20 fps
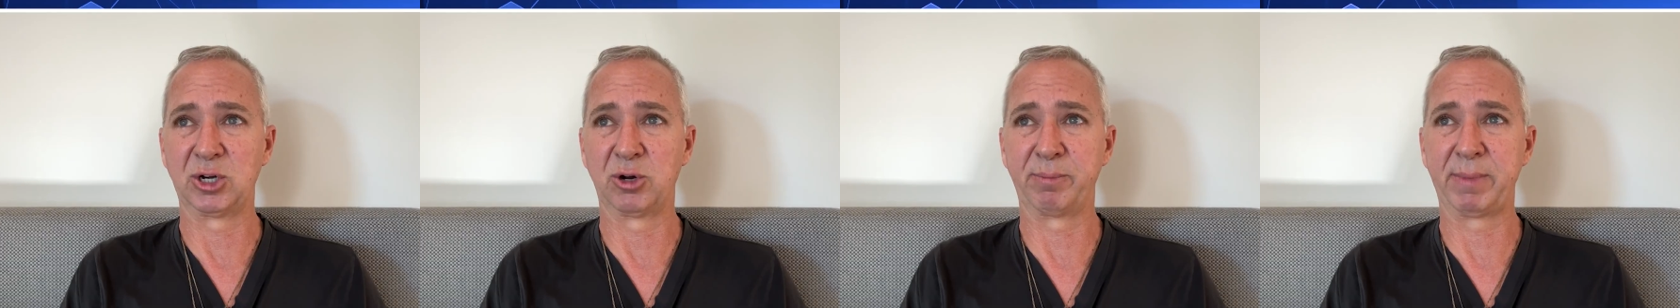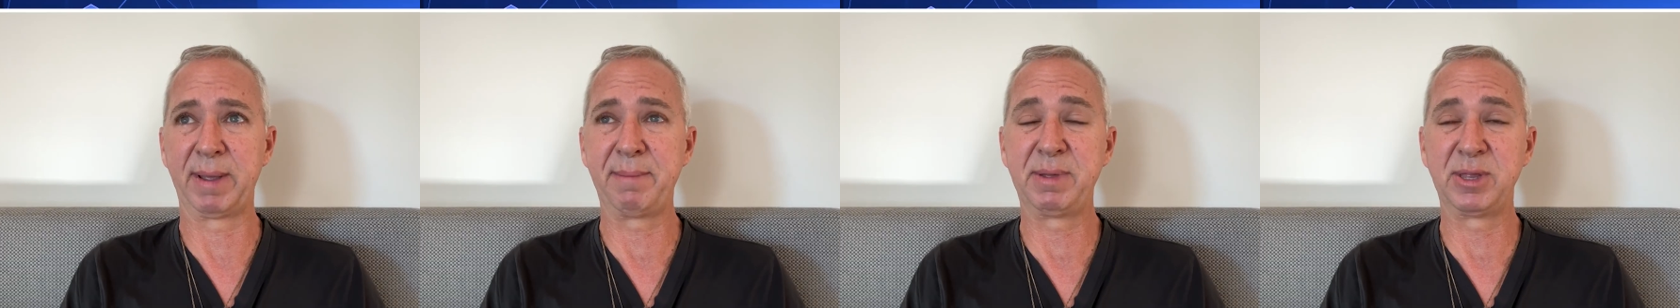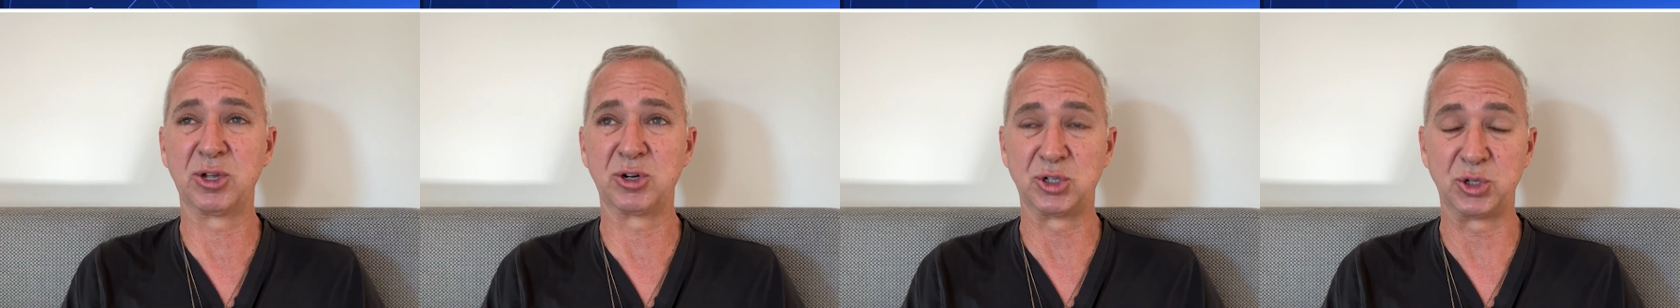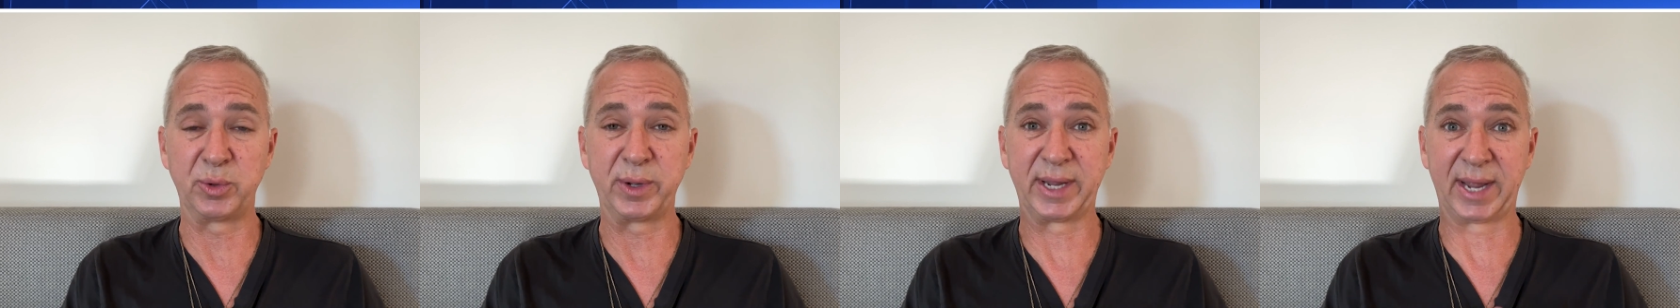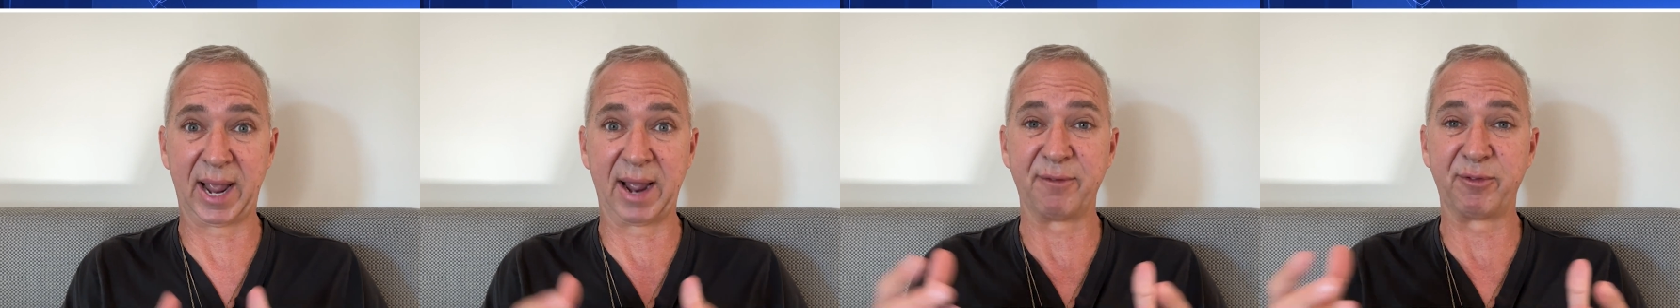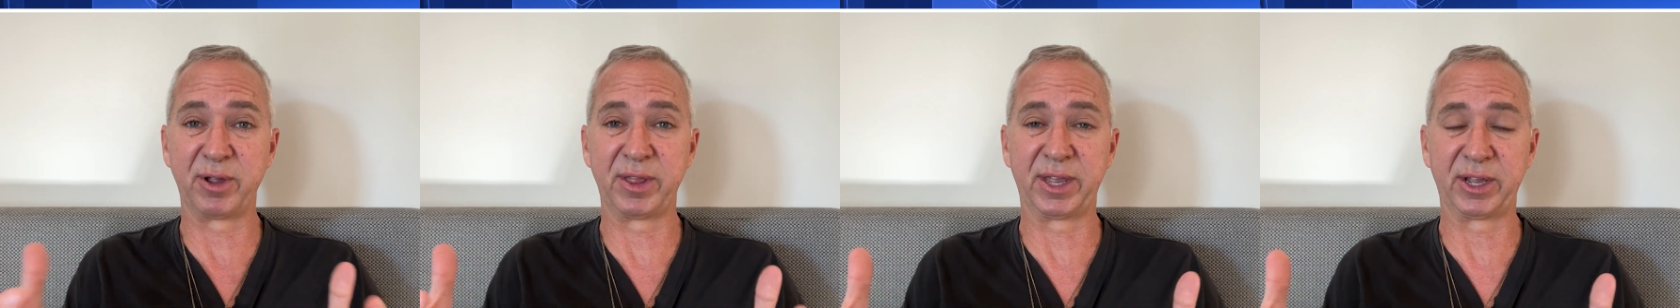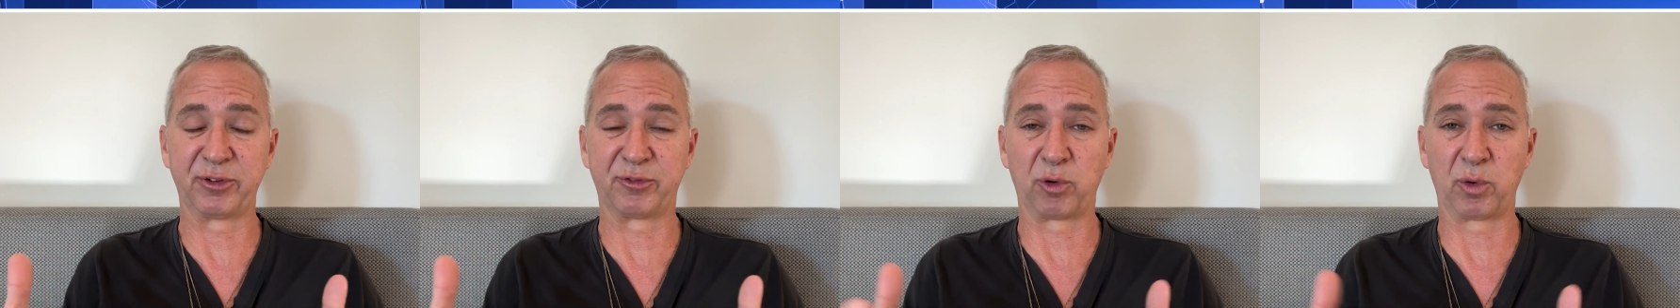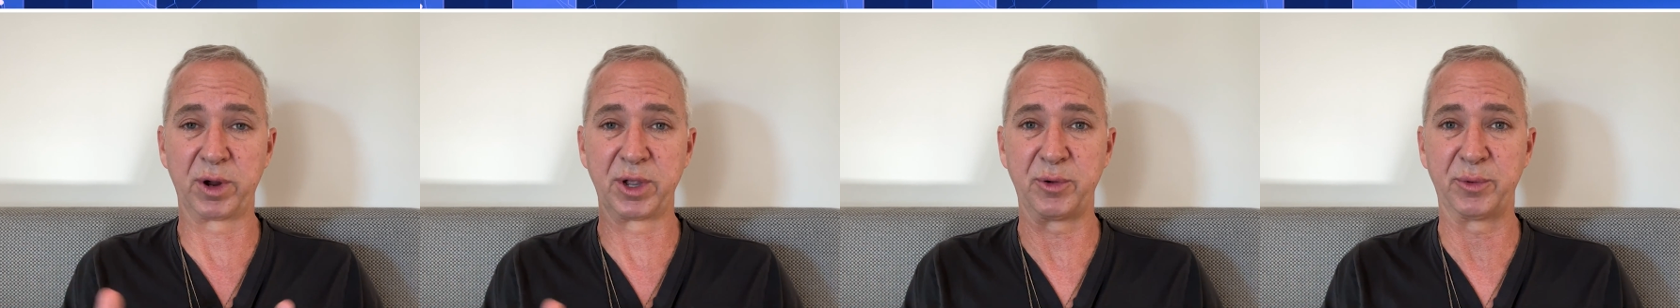maybe they're doing everything
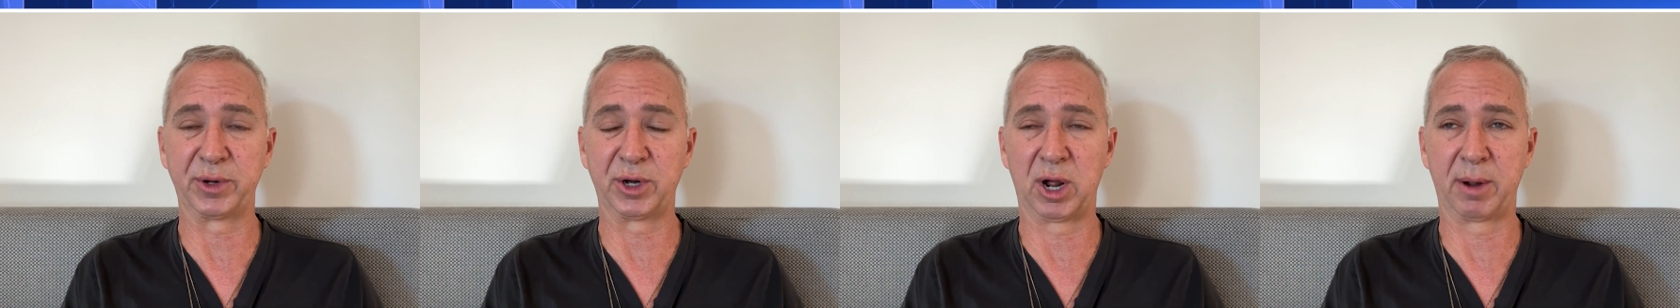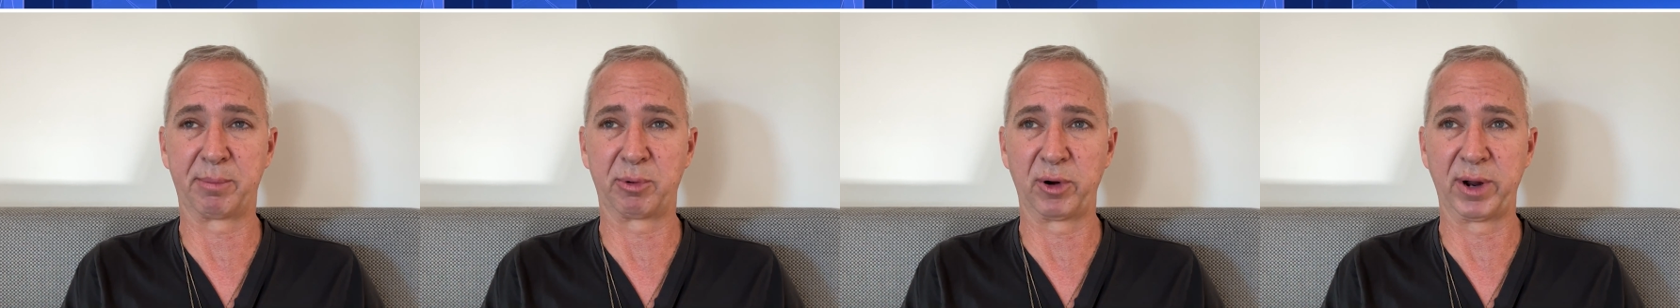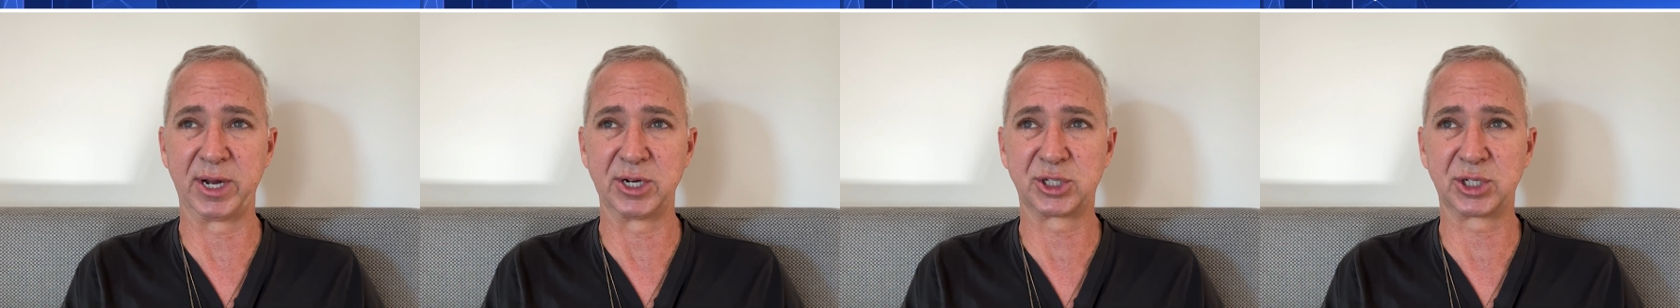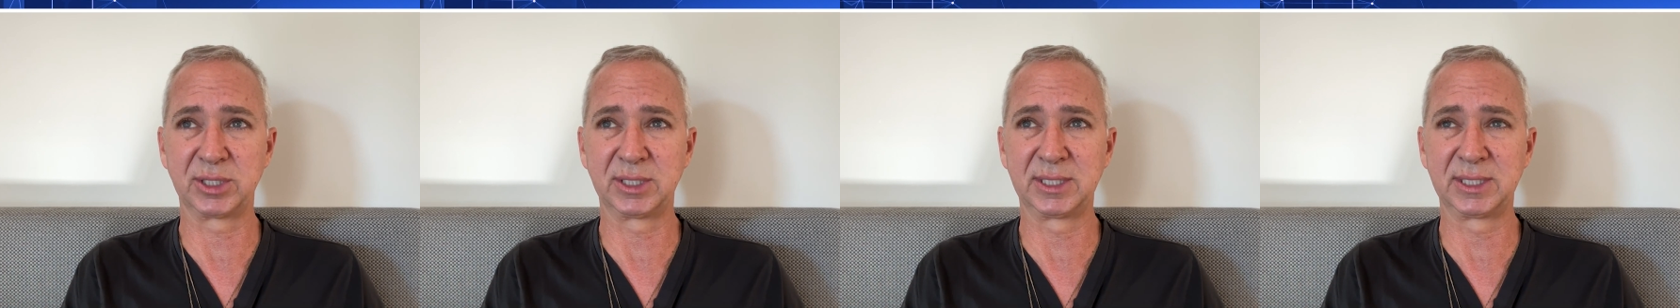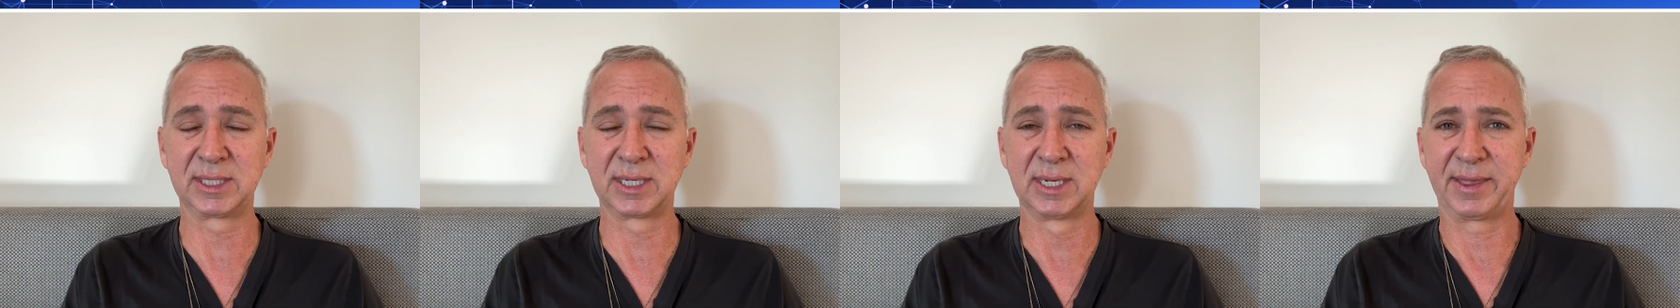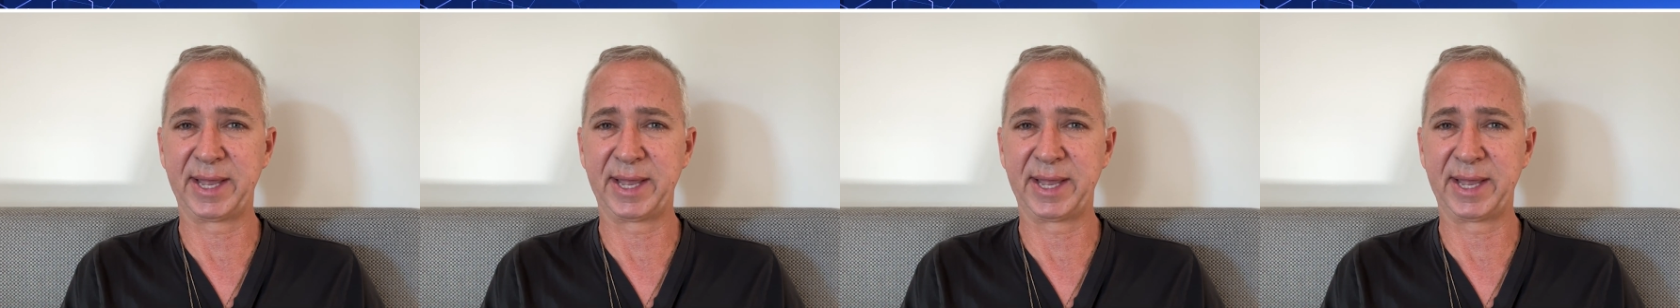for you in operations.